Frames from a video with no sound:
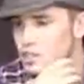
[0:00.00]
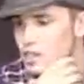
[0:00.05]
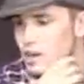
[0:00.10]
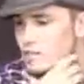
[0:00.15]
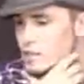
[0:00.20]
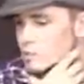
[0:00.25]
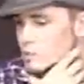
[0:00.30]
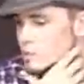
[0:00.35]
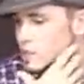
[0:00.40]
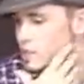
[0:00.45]
just
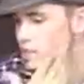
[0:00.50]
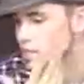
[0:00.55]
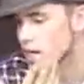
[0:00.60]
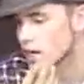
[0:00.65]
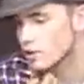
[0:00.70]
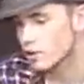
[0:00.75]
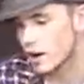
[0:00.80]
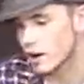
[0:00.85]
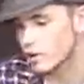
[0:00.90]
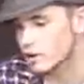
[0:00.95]
have to really
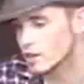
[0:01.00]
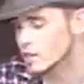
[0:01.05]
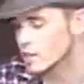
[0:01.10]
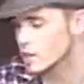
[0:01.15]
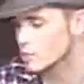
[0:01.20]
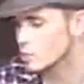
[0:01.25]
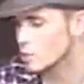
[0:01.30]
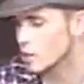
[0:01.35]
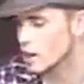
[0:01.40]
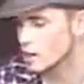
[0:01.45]
stay grounded
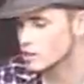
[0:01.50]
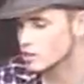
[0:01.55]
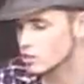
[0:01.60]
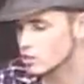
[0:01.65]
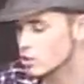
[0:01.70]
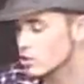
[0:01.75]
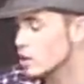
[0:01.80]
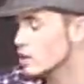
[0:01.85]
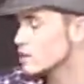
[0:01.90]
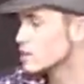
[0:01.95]
and keep your head
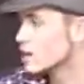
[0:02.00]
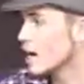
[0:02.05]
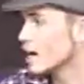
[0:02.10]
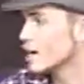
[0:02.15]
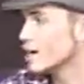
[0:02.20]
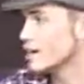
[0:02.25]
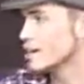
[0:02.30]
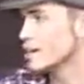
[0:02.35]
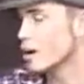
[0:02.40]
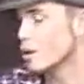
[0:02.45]
screwed on
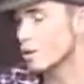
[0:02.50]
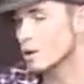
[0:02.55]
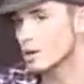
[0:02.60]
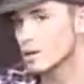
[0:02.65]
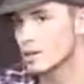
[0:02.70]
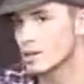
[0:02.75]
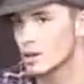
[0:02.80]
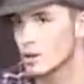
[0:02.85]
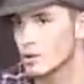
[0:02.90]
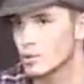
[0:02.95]
tight and know
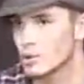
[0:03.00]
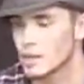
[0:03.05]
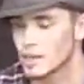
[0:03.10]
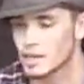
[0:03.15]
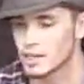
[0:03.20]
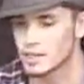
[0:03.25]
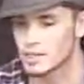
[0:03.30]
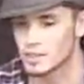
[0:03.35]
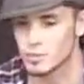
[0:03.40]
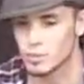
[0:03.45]
what, you know,
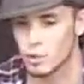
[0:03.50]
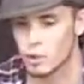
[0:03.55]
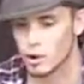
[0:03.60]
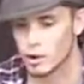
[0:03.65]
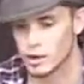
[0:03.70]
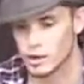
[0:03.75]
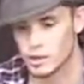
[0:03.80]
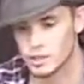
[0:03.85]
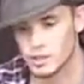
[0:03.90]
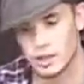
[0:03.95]
really is important.